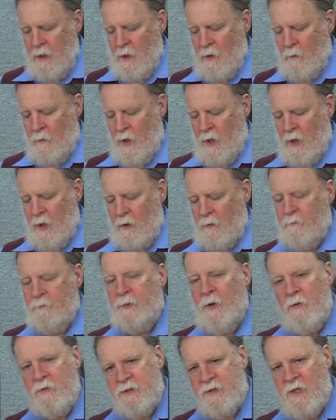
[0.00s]
while
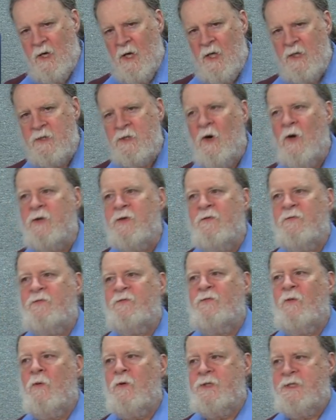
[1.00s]
bosons are the
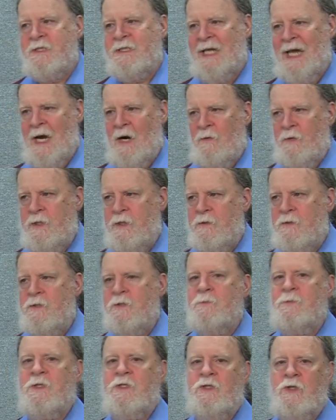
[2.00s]
force
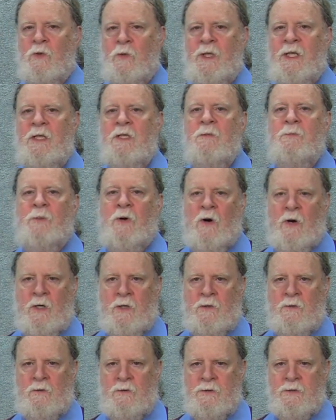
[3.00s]
carriers between
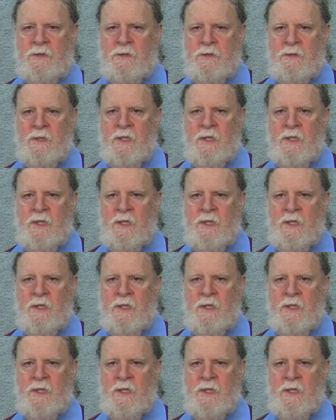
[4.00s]
particles.